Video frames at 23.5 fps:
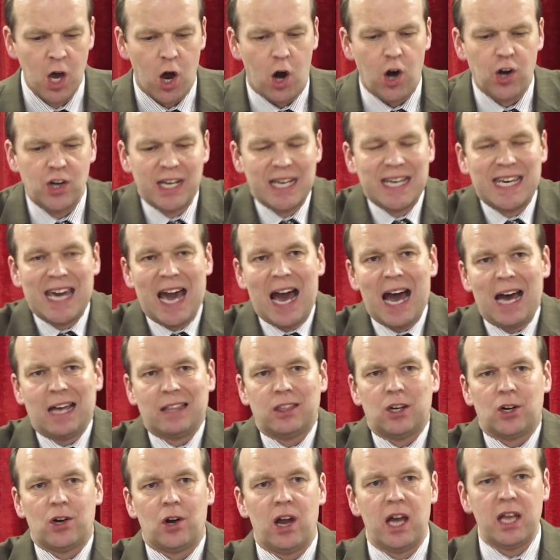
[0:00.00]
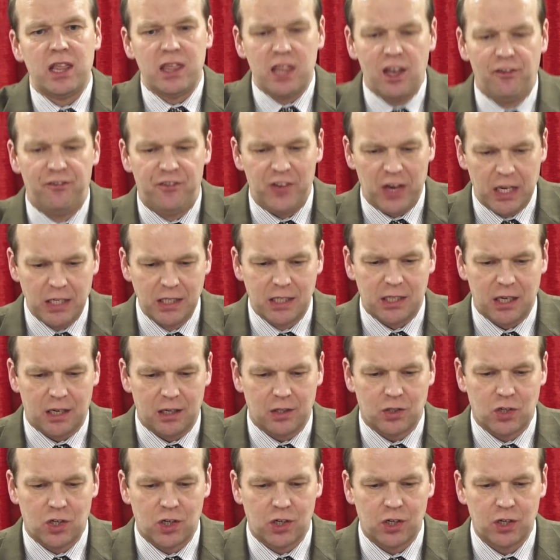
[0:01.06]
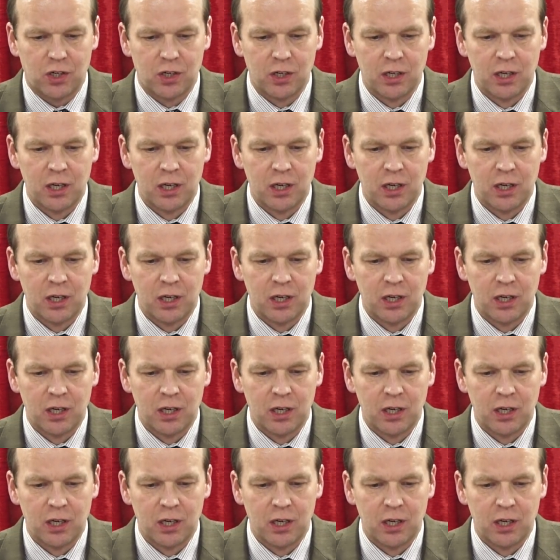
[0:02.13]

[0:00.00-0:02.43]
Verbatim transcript: or to gather in the vintage.